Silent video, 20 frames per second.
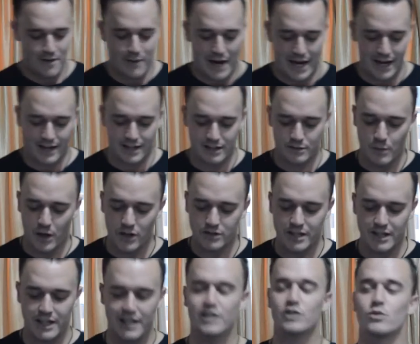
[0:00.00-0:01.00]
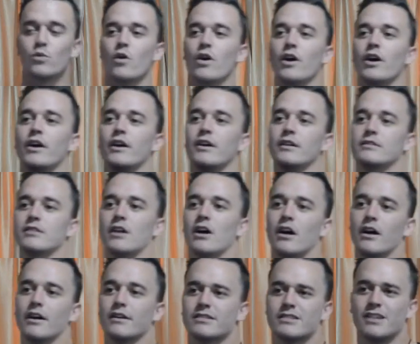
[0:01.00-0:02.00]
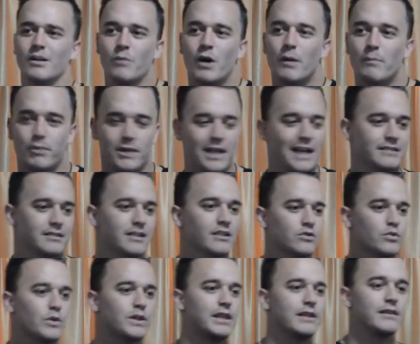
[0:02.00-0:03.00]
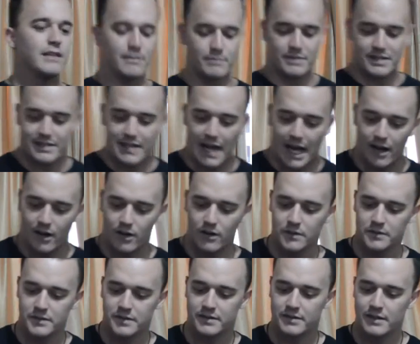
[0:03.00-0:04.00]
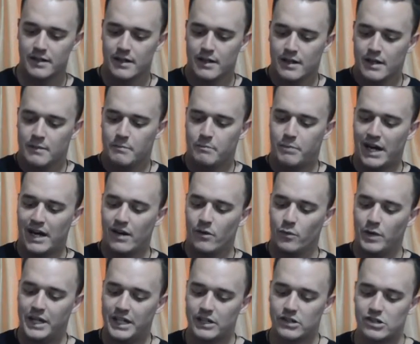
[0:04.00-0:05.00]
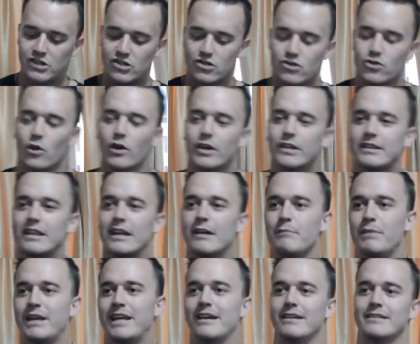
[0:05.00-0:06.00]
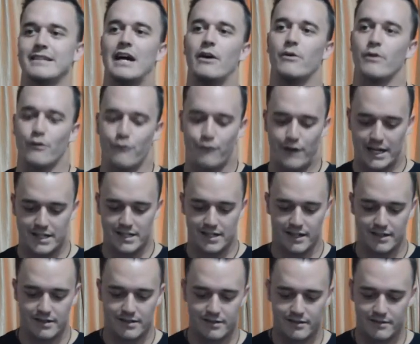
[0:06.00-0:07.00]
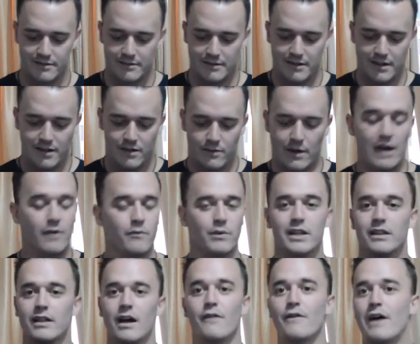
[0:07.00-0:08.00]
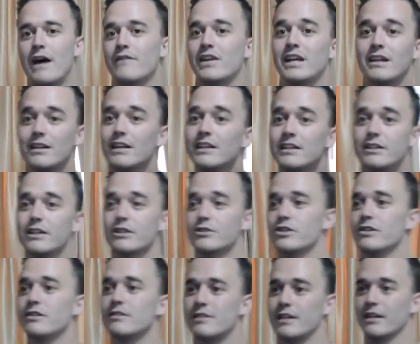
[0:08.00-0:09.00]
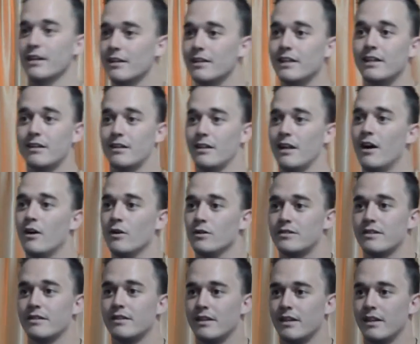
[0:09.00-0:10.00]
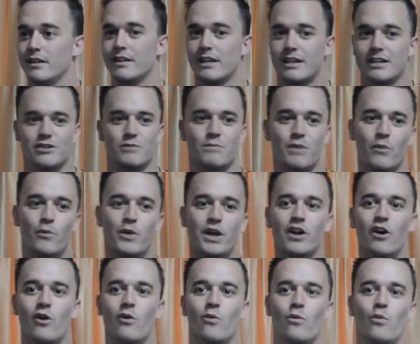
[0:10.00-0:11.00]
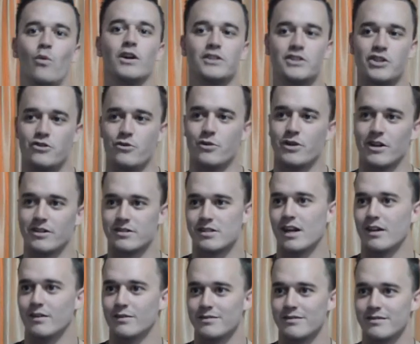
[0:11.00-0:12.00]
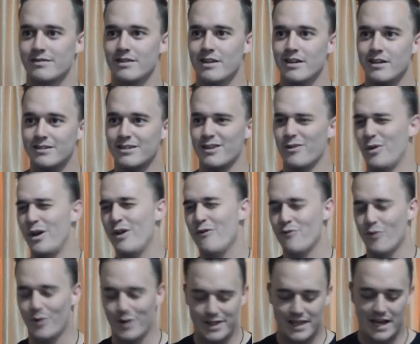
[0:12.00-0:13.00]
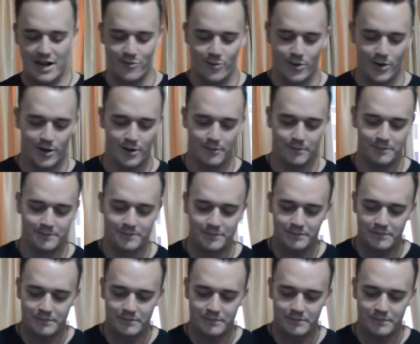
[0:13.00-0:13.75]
Right? Because most of these words are somewhat blessings within themselves, but we distort them because how it affects us. Right? We love having clean dishes and clean clothes in the kitchen, but we don't want to do it ourselves. So we avoid that word.